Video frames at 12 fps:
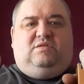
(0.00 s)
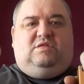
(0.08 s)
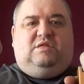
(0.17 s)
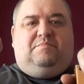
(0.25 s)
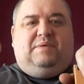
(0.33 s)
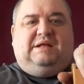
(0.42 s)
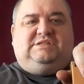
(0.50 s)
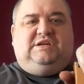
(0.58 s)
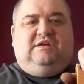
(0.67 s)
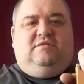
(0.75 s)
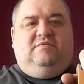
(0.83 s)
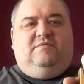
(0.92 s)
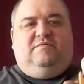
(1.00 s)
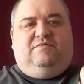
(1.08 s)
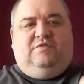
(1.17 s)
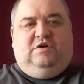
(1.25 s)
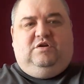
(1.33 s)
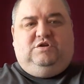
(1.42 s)
the better
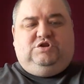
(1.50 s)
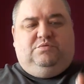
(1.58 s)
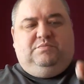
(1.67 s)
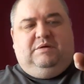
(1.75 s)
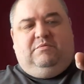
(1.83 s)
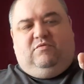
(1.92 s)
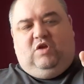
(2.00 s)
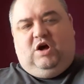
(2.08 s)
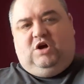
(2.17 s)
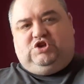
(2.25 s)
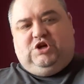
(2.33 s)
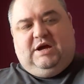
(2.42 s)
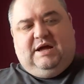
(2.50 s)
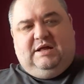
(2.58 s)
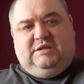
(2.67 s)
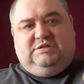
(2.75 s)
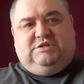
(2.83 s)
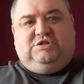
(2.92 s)
for somebody with larger
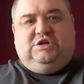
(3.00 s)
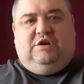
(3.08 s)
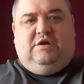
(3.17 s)
hands,